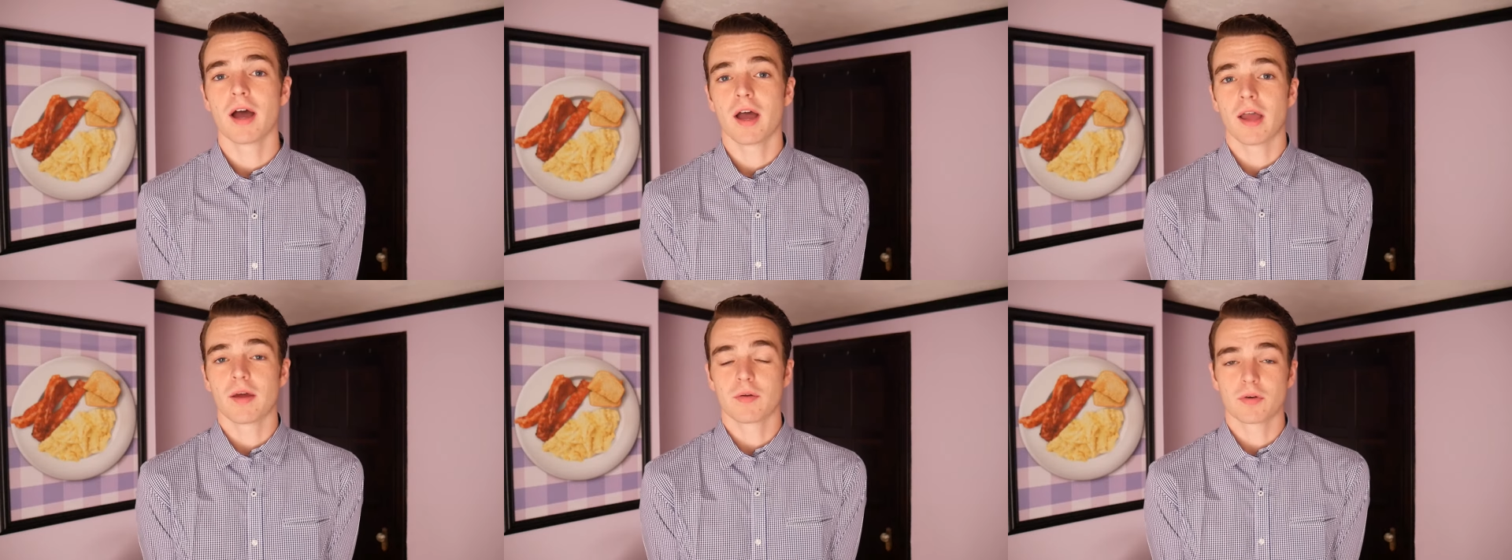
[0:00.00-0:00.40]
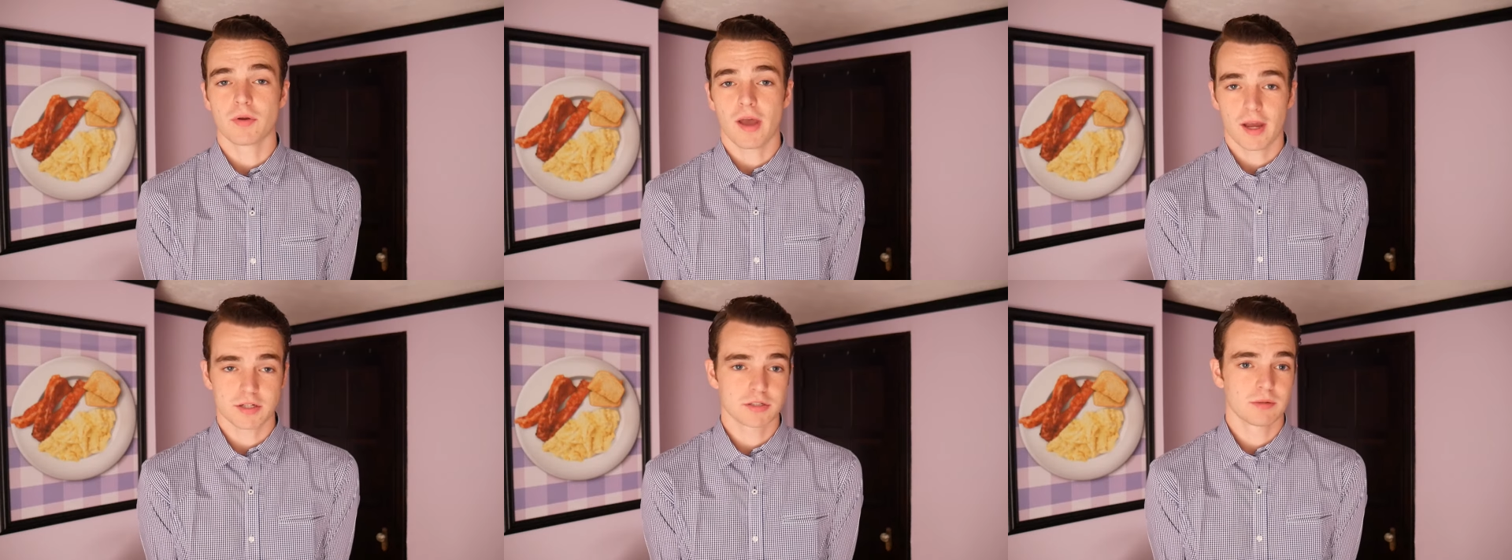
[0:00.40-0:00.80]
It
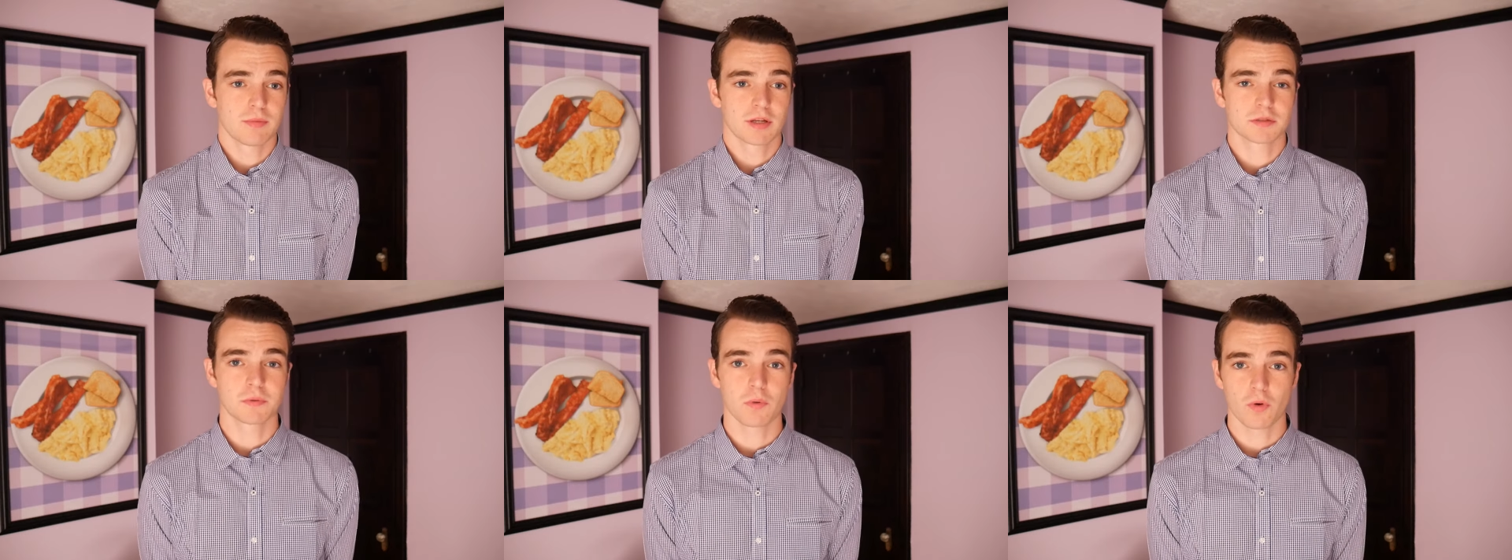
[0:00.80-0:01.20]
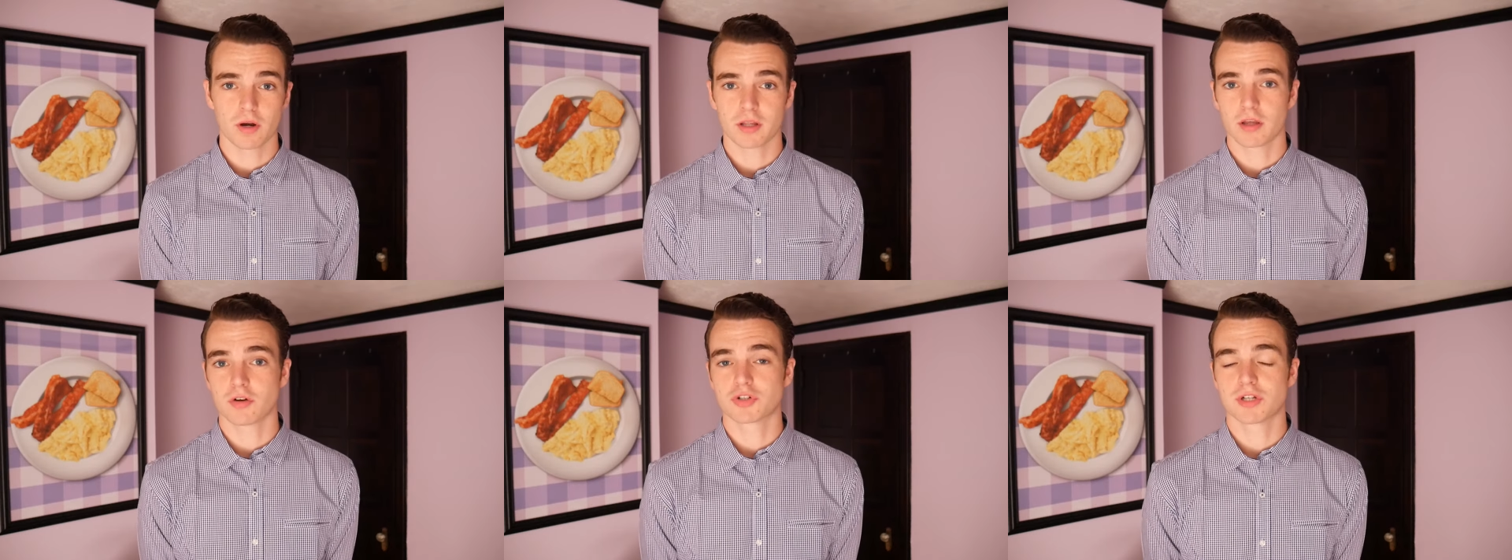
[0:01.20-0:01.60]
actually makes me want
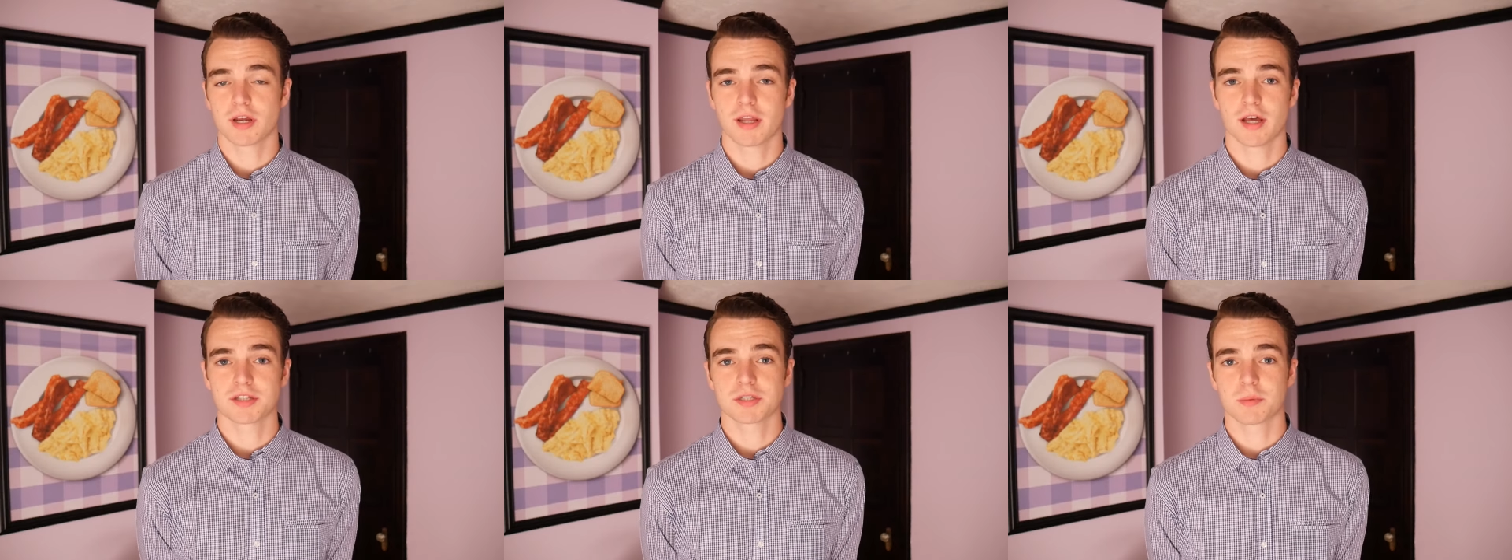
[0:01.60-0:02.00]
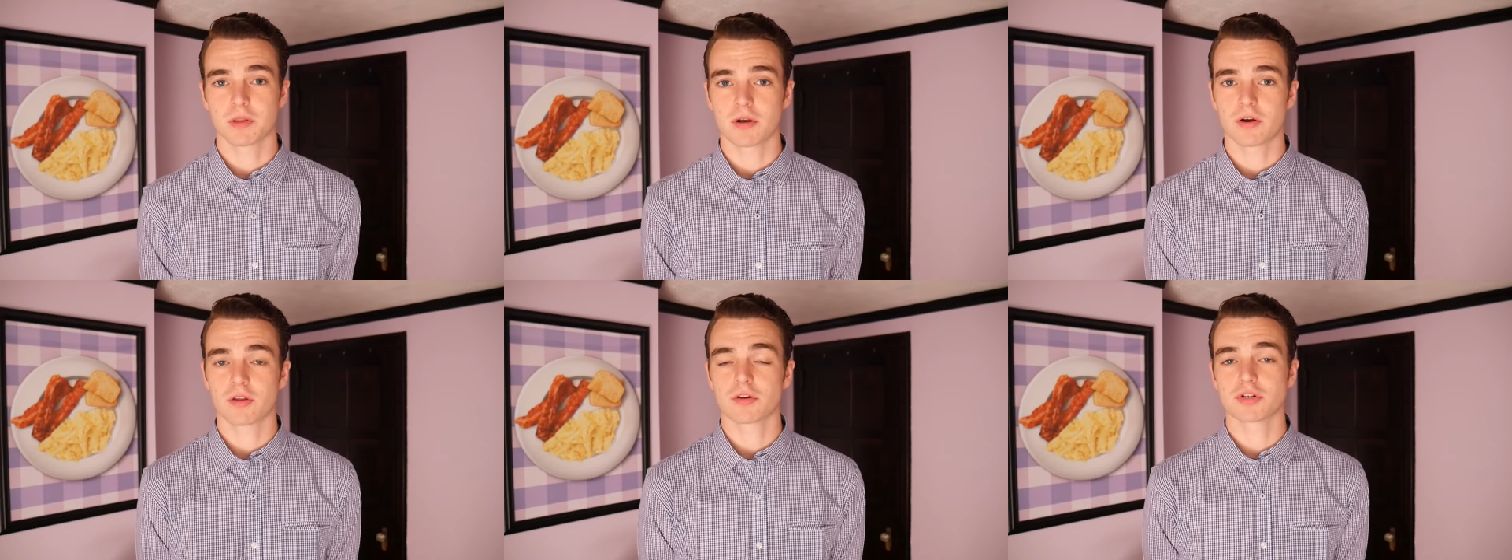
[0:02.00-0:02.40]
to go check out some of
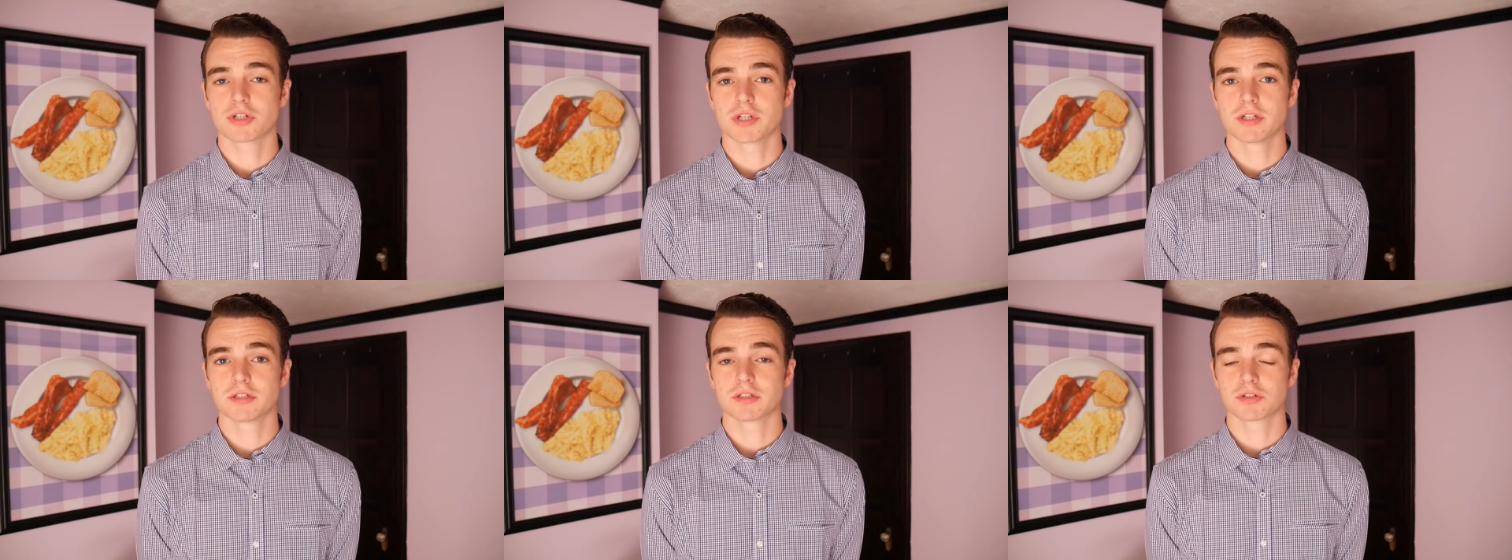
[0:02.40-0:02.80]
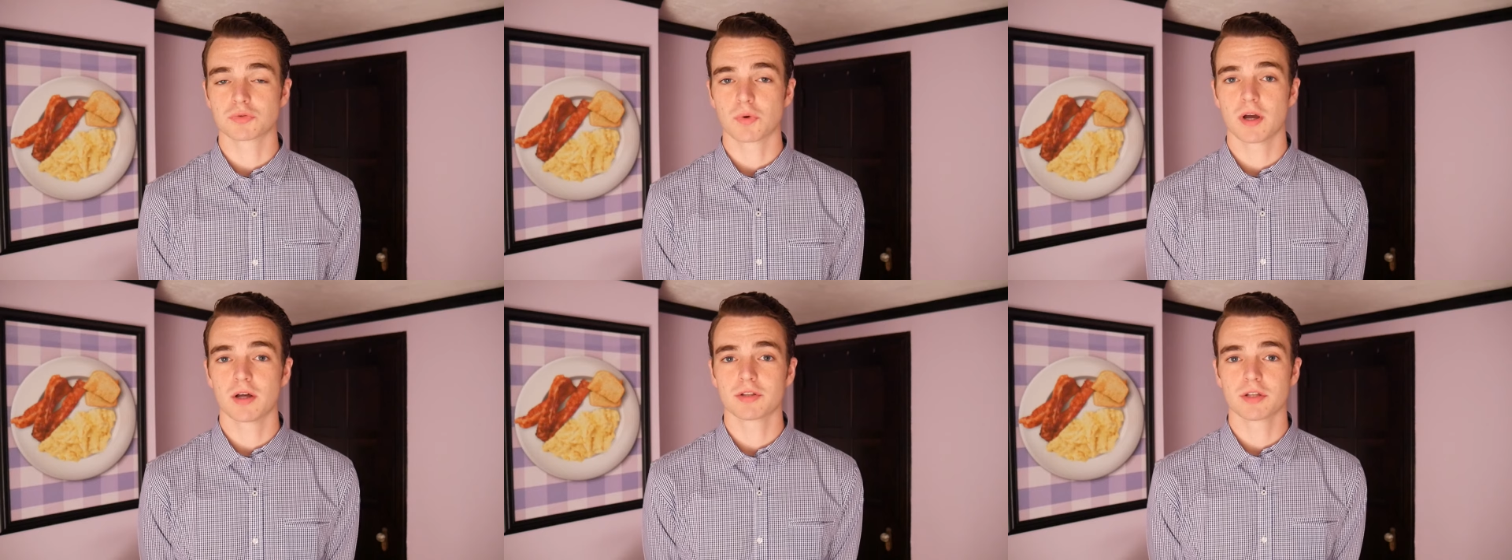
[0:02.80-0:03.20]
their other jeans as
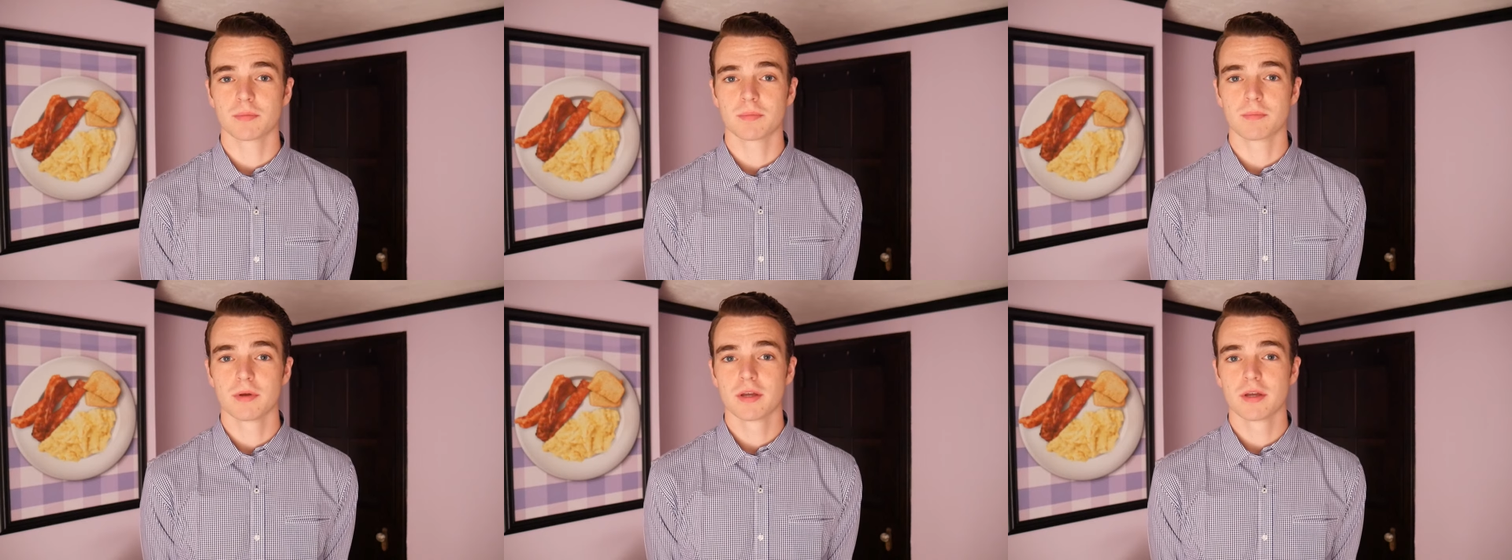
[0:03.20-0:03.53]
well to